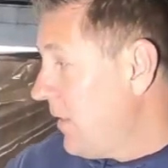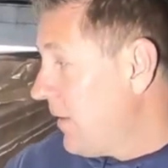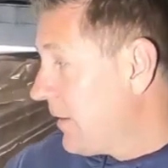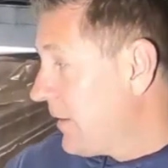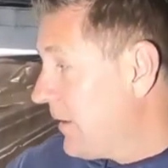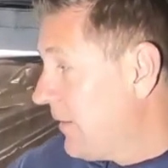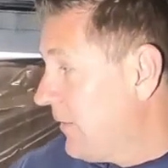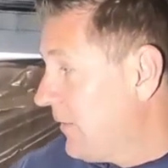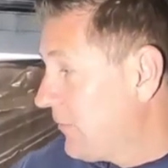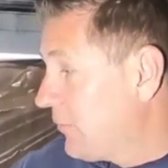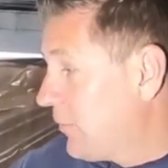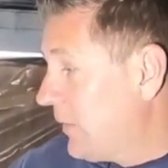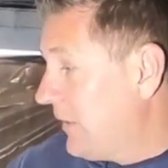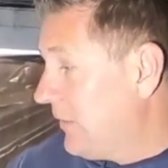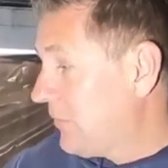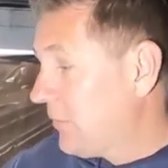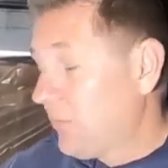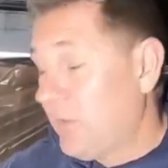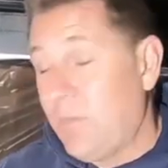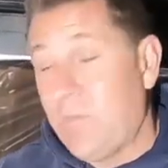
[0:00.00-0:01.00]
Again, this
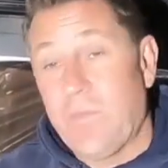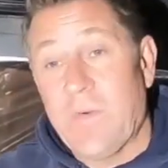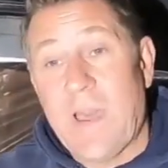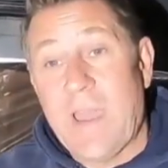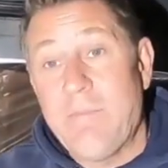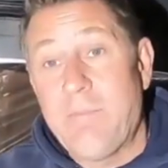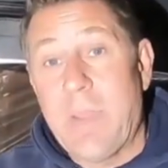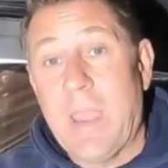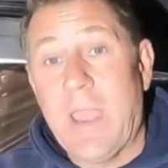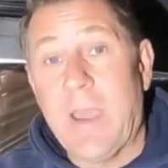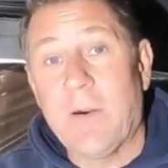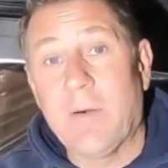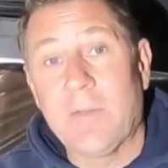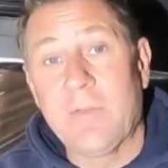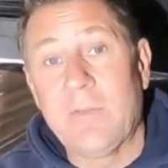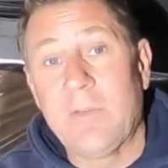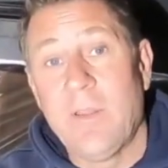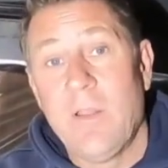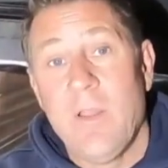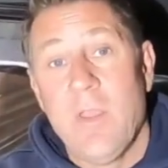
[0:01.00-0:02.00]
weighs only 5
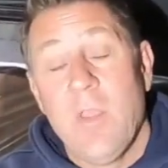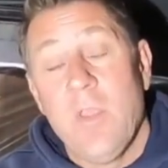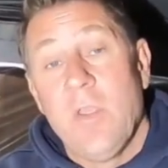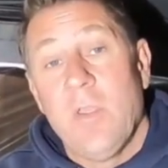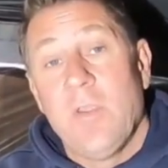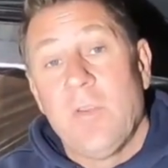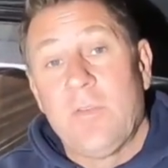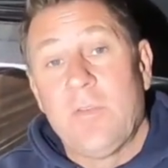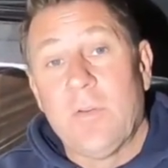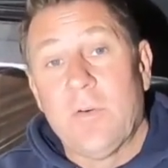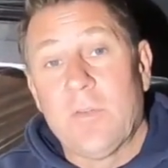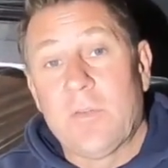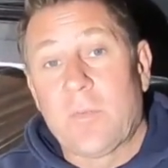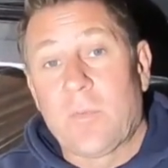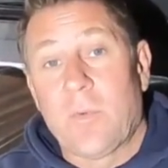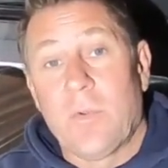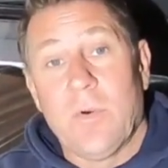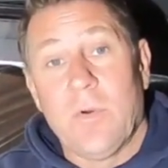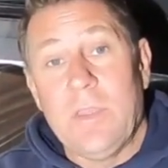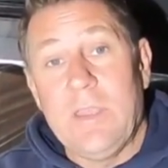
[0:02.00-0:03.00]
pounds, so it's
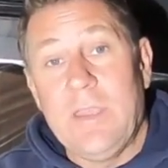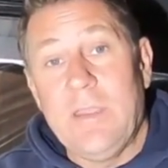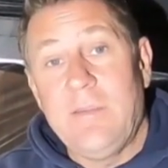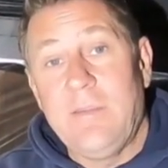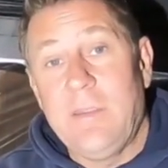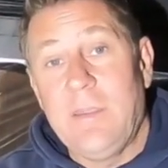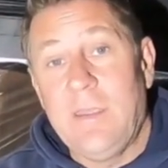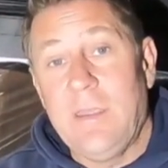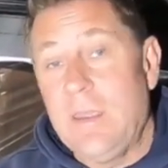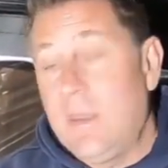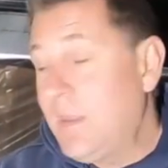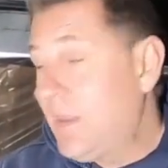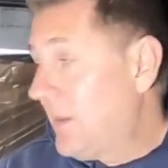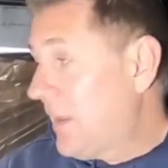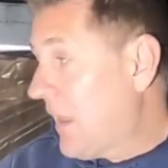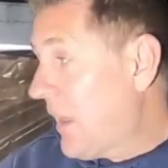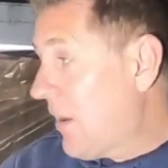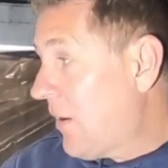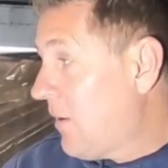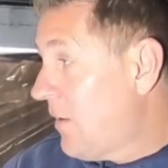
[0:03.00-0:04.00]
real easy in
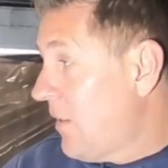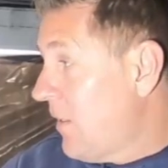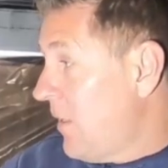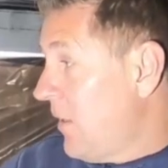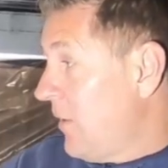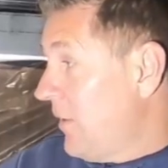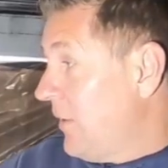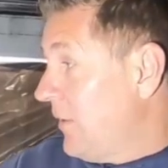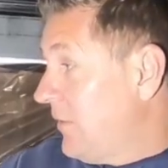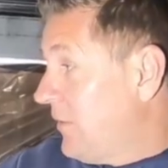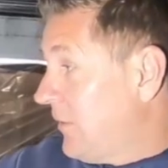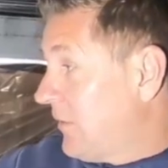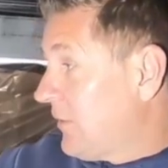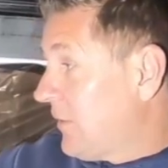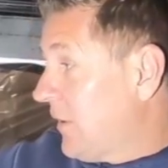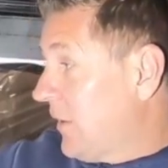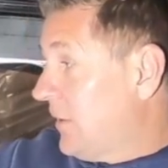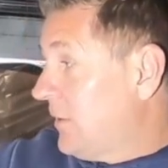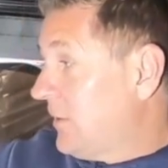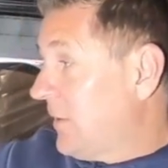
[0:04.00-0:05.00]
and out. You
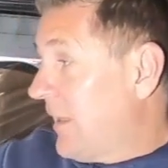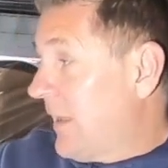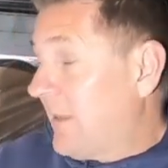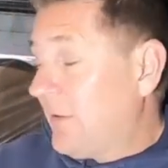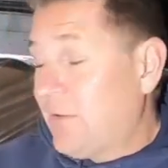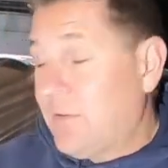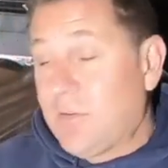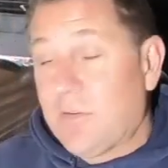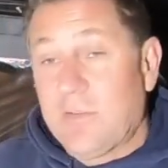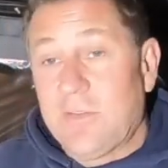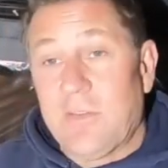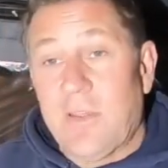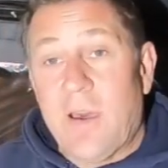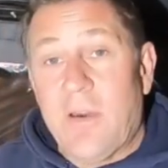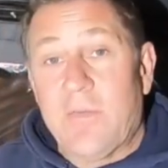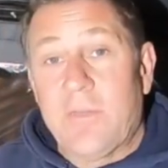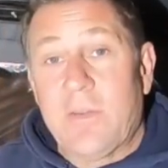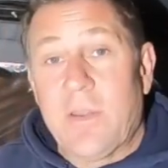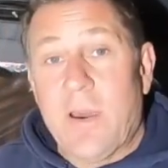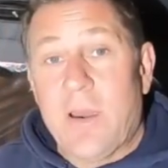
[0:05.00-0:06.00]
just unlatch your
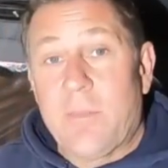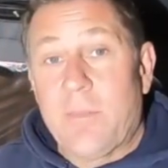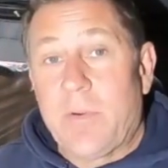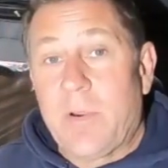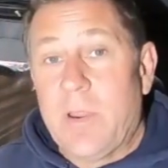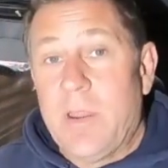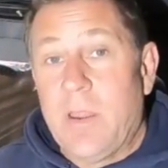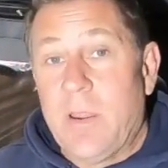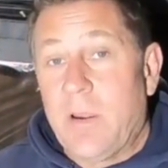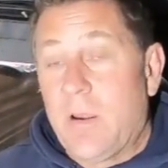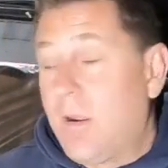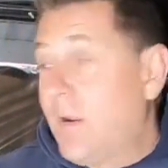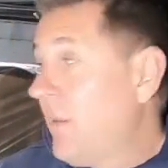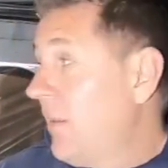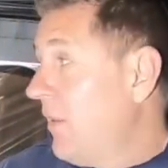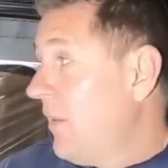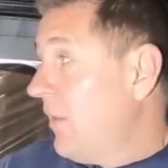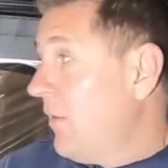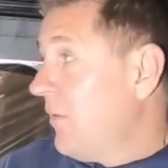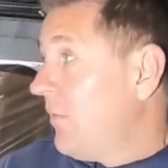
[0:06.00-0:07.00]
soft topper here,
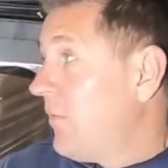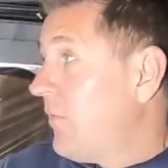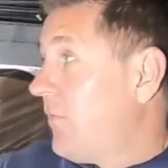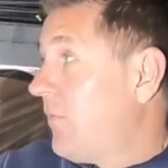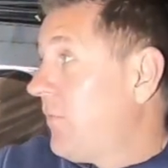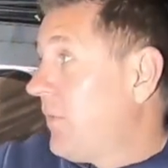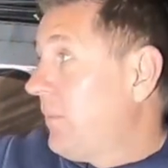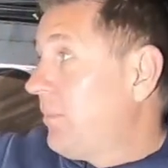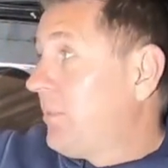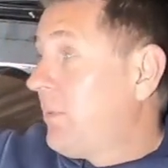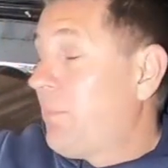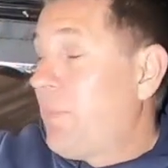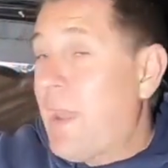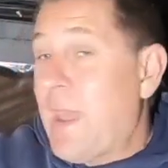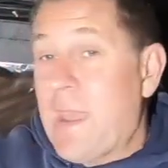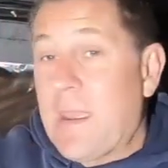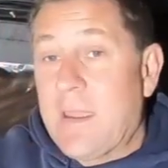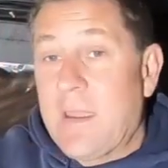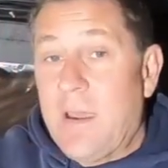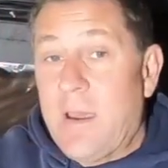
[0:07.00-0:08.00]
flip the
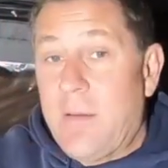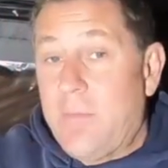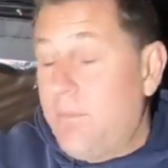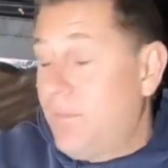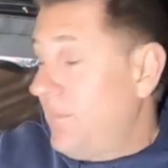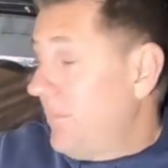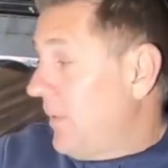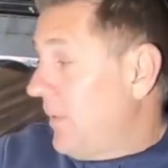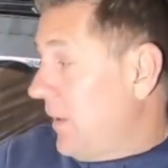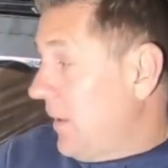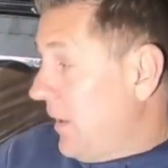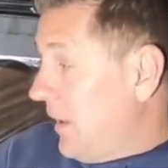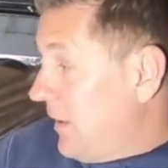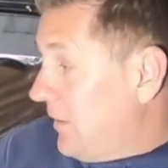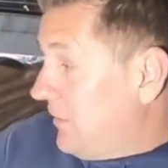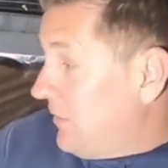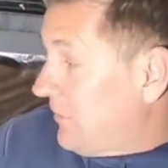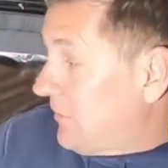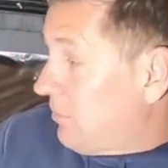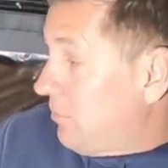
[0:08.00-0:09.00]
back up,
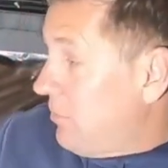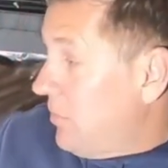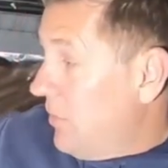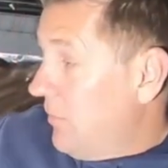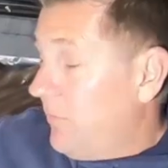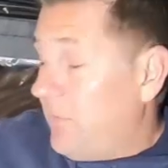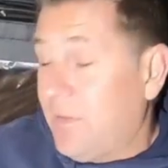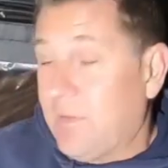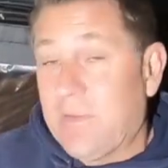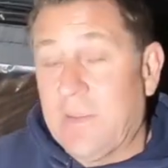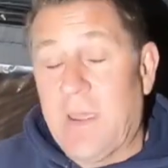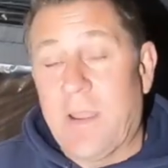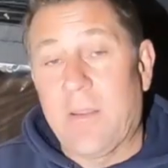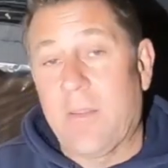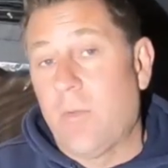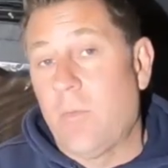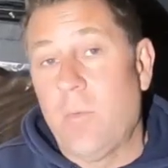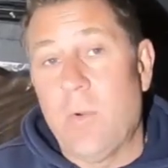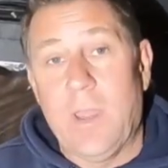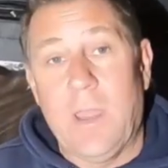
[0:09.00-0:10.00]
and just move this out
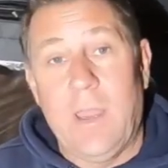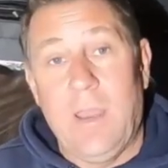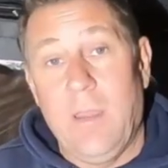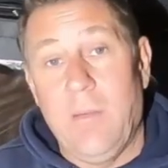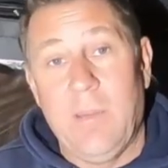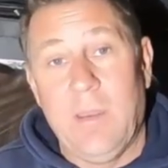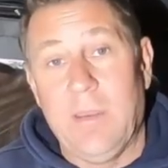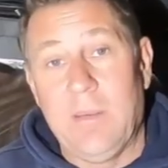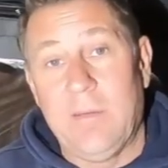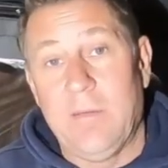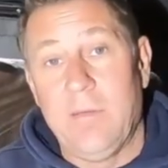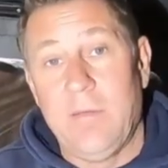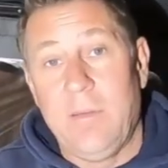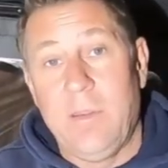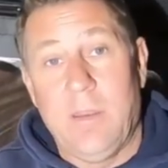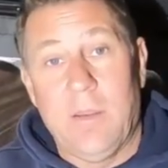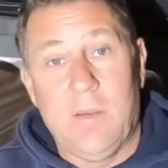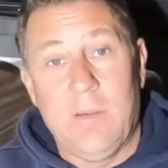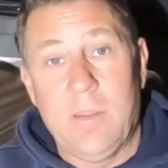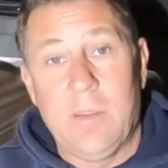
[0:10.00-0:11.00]
of the way. I mean,
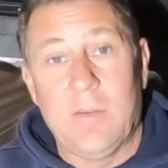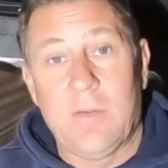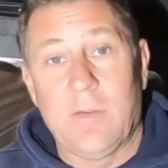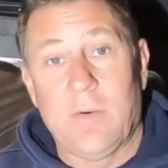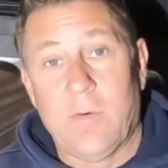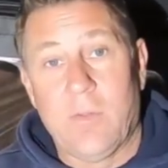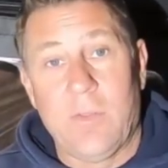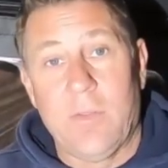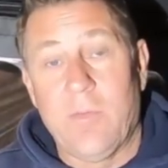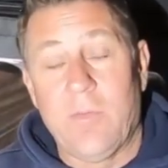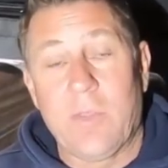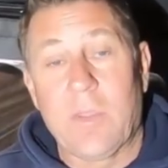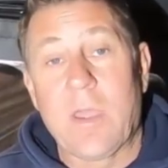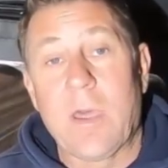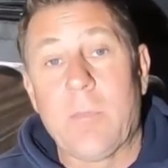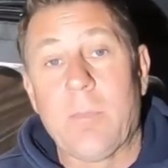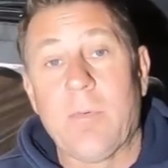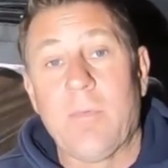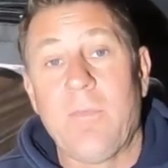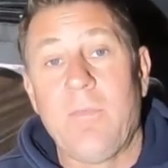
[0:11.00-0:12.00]
you know, you can just hold it with a
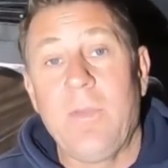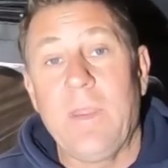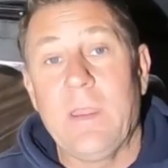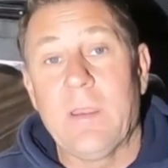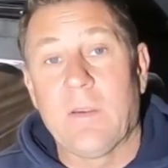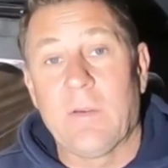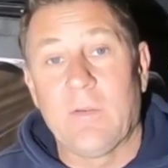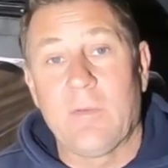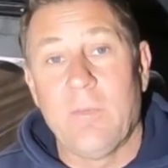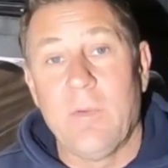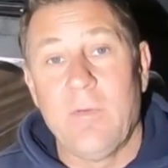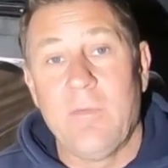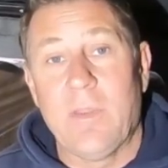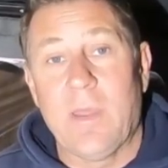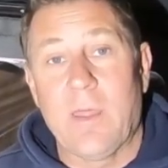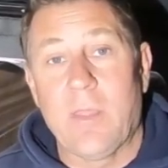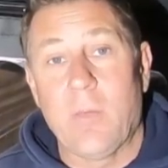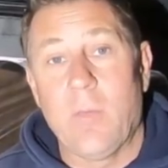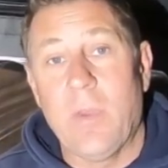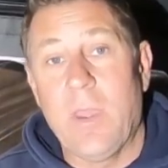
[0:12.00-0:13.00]
couple fingers, move it
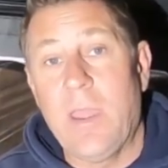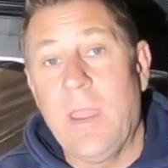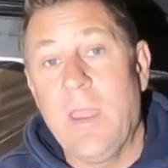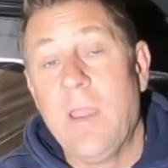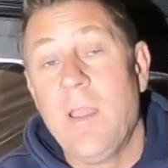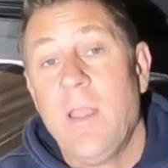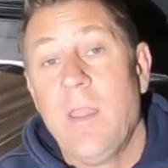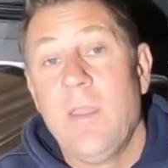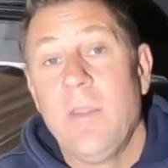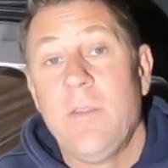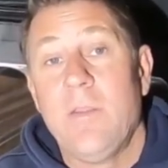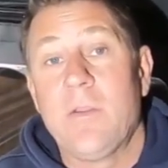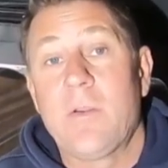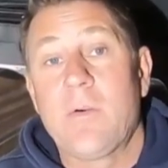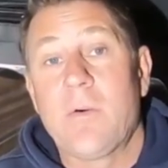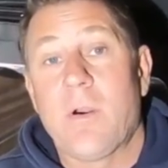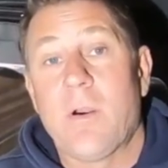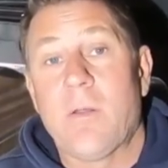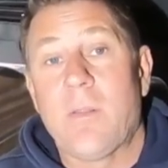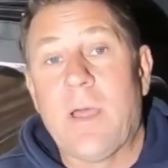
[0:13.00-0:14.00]
out of the way, you
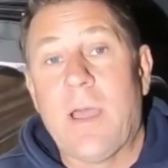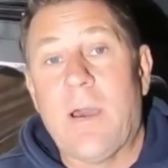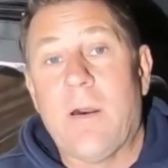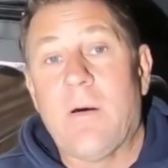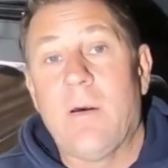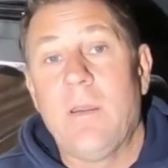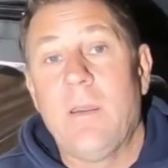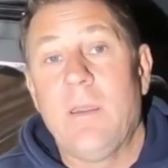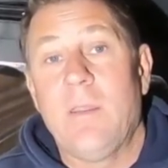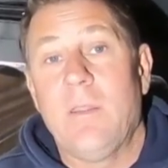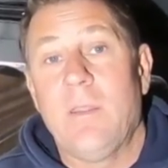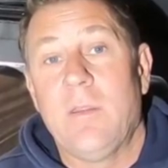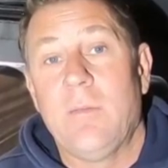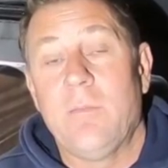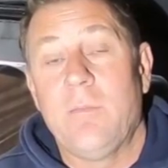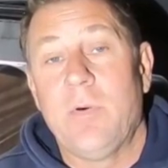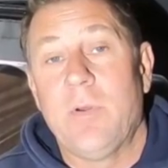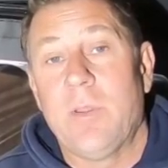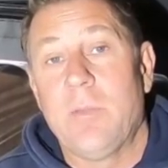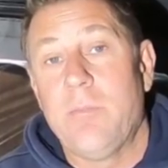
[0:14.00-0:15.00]
crawl out, and
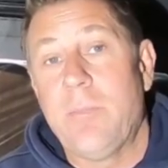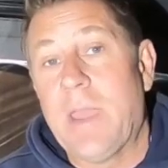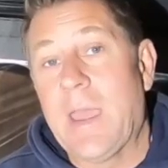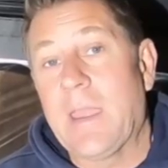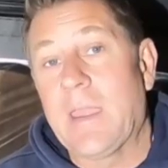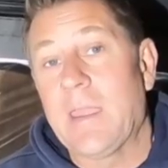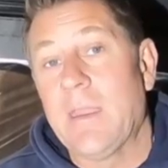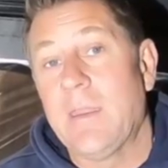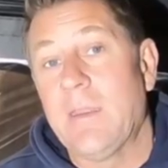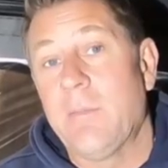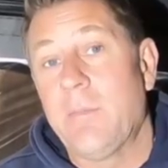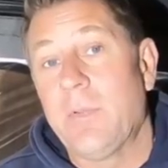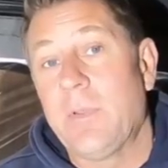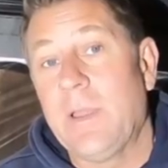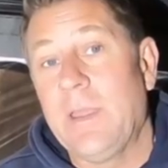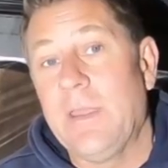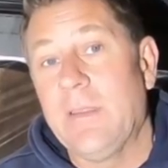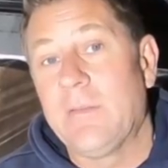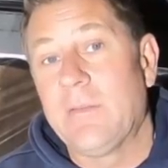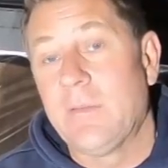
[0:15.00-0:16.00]
then put it back into
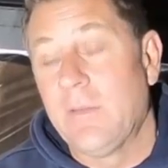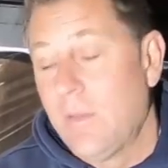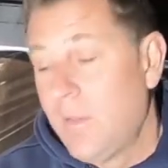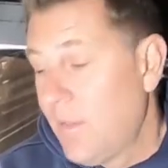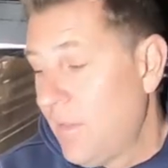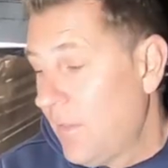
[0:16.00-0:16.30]
place.